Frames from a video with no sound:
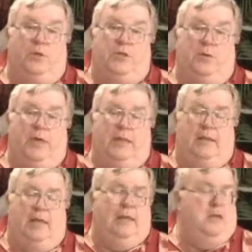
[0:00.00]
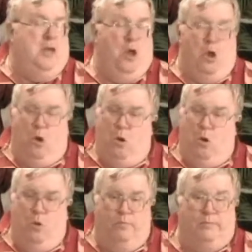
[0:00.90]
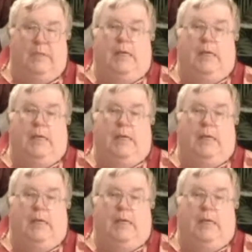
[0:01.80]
would do anything? No.